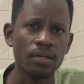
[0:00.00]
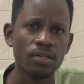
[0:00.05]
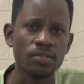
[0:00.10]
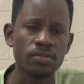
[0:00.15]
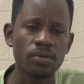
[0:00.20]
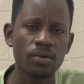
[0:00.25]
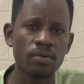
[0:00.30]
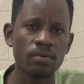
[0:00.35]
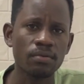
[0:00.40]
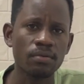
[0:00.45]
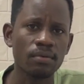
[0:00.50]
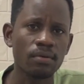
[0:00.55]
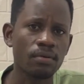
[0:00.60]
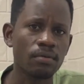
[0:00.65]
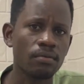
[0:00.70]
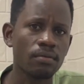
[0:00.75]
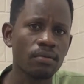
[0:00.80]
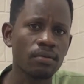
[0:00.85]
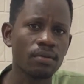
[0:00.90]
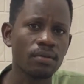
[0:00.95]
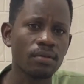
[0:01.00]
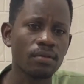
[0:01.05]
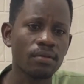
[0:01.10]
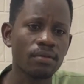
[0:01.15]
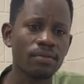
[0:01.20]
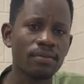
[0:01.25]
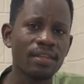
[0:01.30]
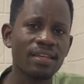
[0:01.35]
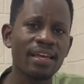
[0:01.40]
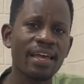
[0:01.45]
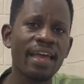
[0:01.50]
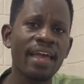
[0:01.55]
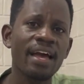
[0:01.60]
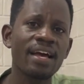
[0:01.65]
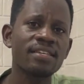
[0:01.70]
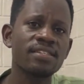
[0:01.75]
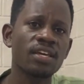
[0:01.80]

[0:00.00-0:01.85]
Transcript: So the air